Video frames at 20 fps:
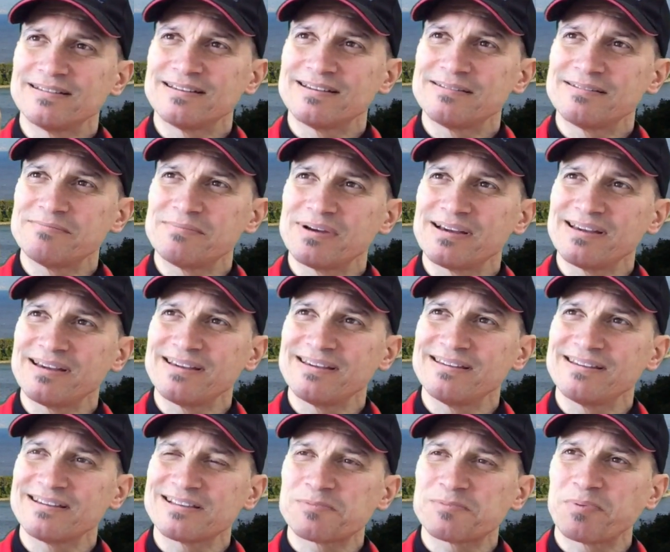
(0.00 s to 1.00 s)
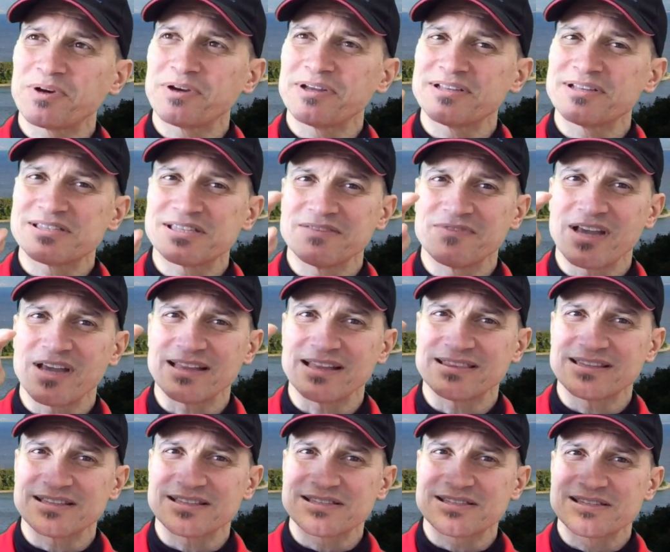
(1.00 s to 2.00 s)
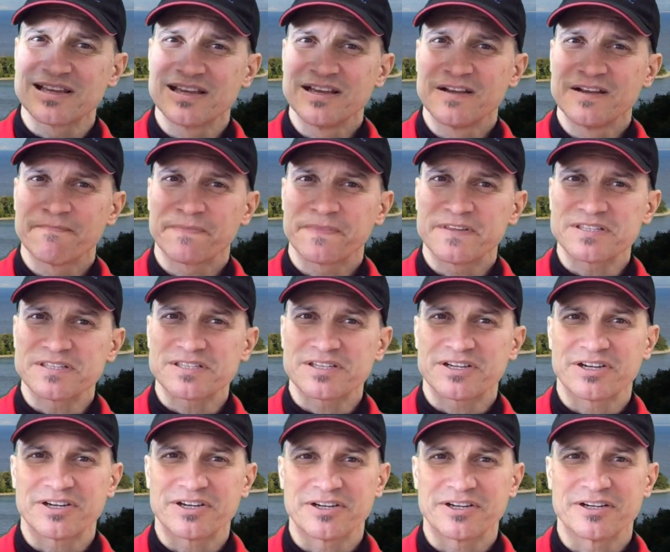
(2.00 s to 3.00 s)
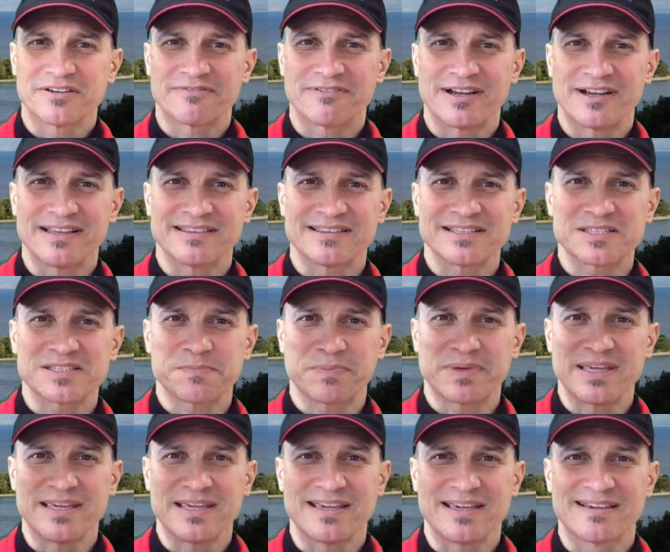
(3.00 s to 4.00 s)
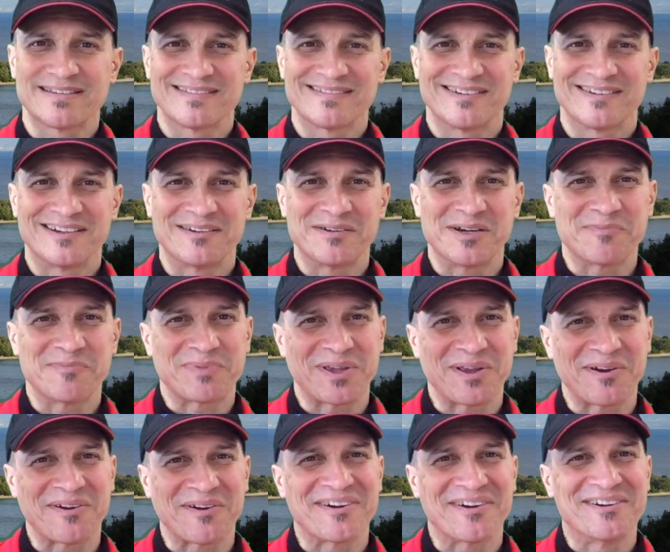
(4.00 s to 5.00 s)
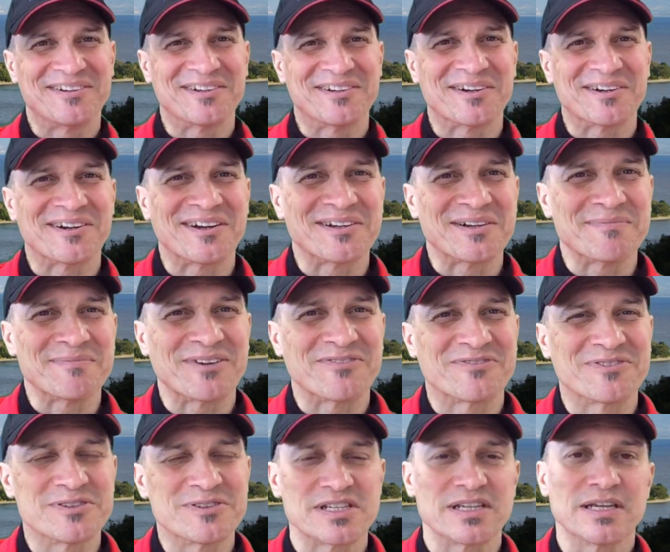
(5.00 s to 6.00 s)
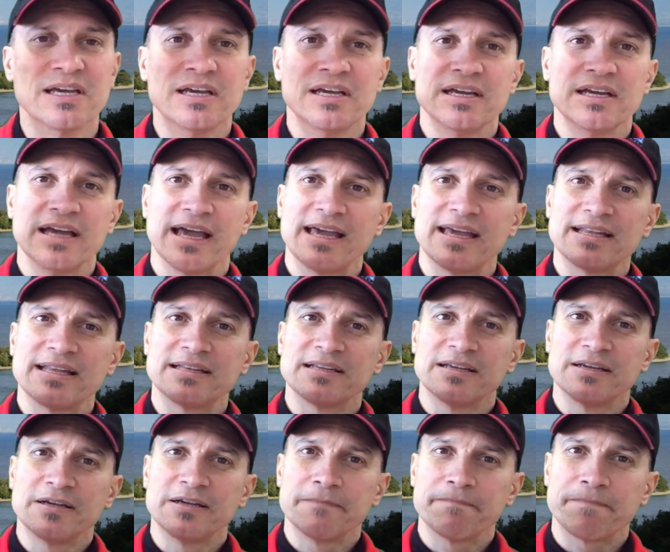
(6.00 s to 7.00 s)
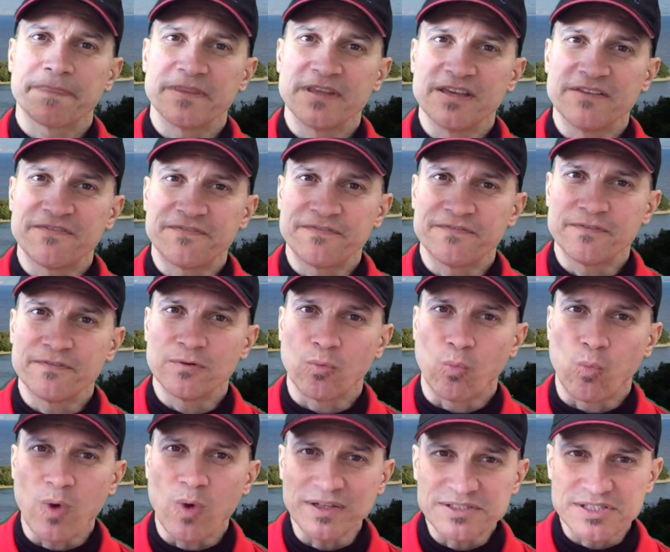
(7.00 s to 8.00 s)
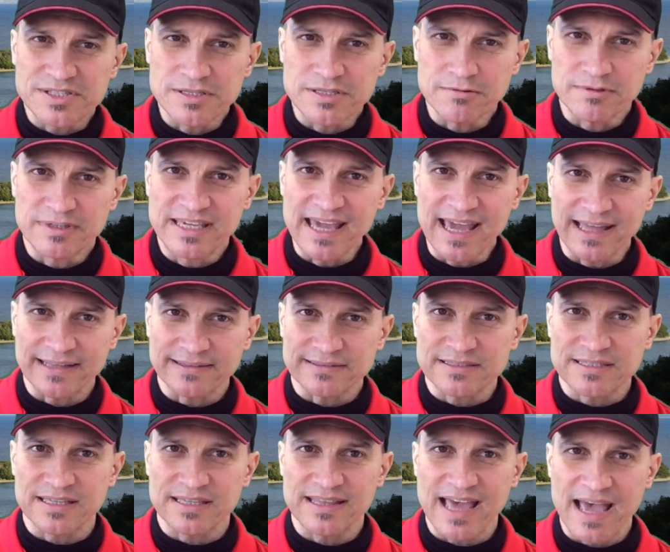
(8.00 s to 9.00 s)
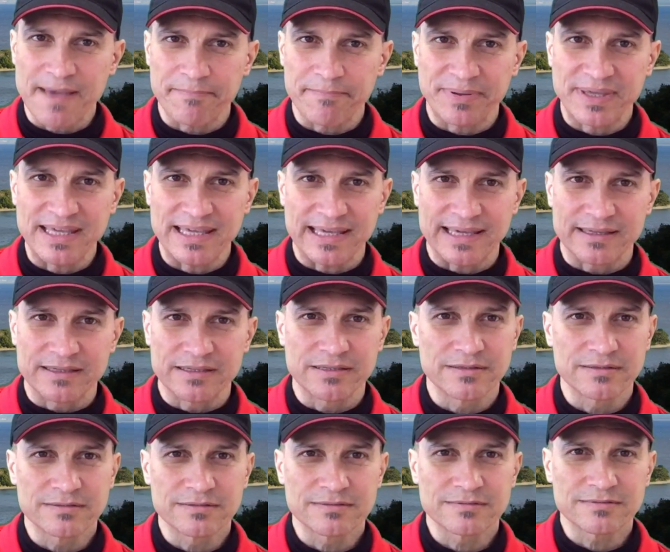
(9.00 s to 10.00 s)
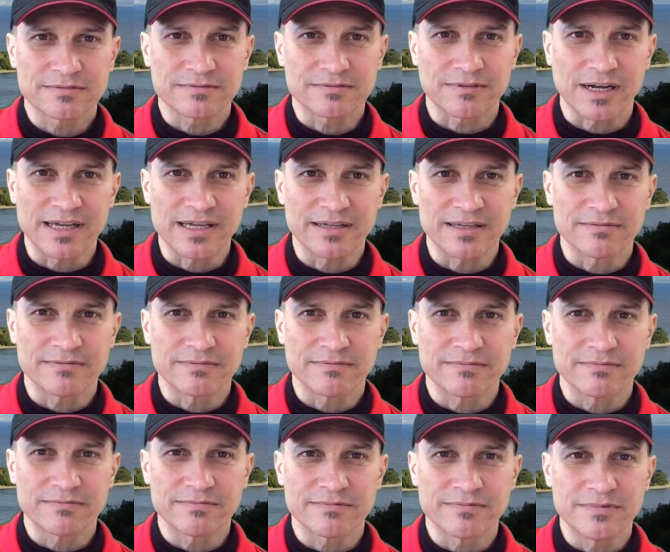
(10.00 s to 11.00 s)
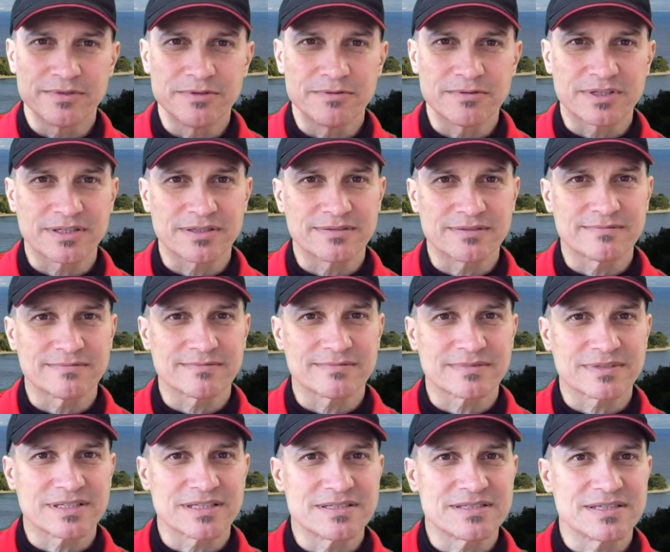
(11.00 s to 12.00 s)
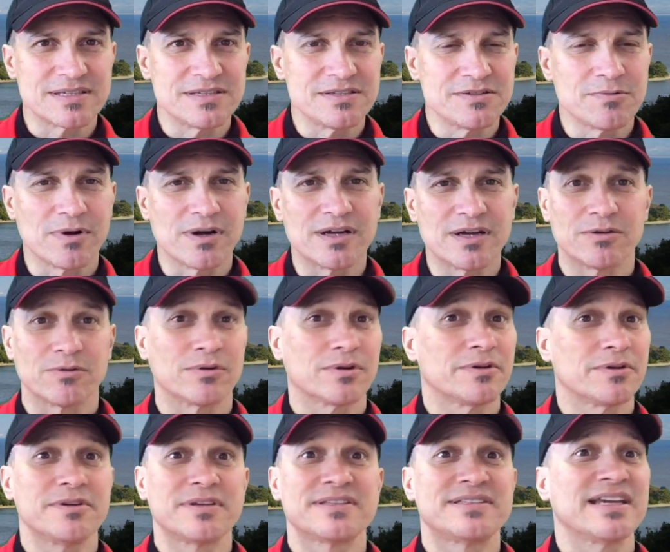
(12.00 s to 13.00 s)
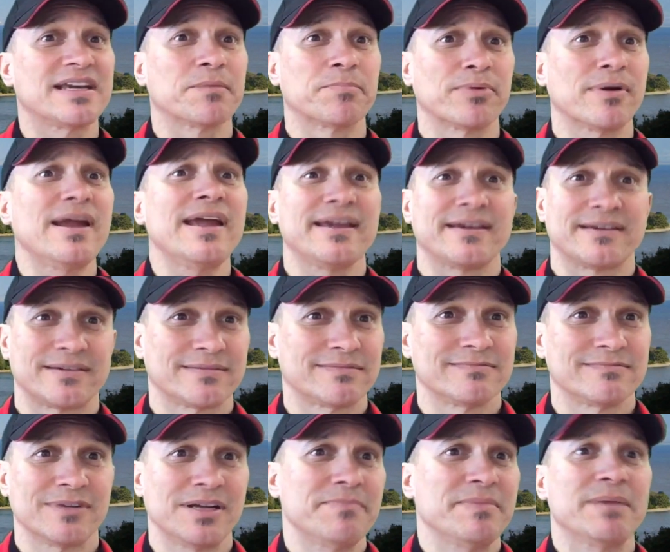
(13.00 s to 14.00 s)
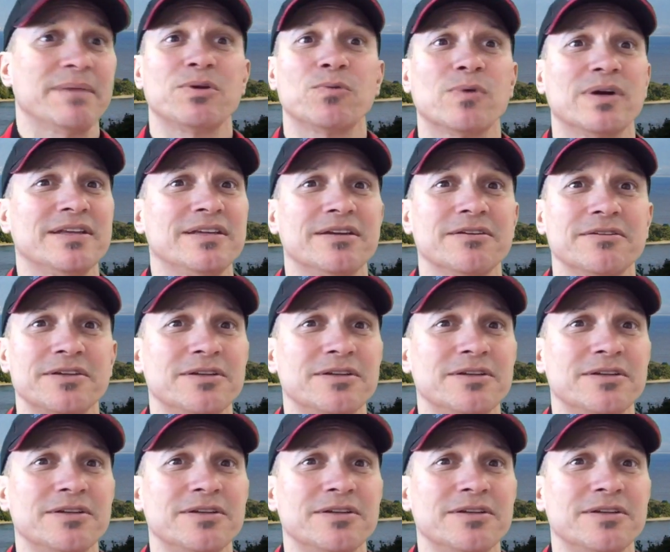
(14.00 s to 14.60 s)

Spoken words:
in my experience, you've got this curve, right, this peak up here under Mount Fuji, and if once you get to that peak, right, you can continue on, or you could take a break, right? Maybe 1 year